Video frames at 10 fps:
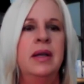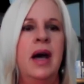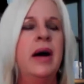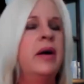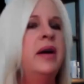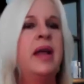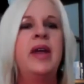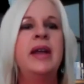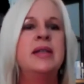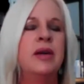how can i
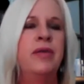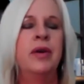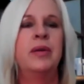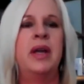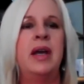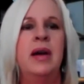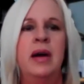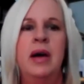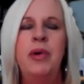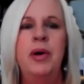think differently
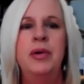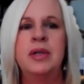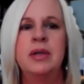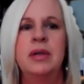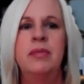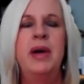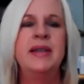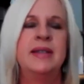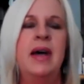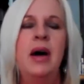about
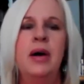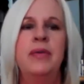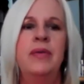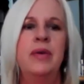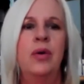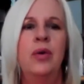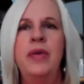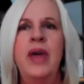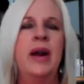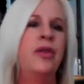myself
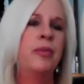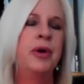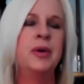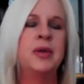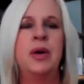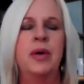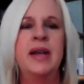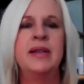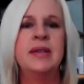or that other person or that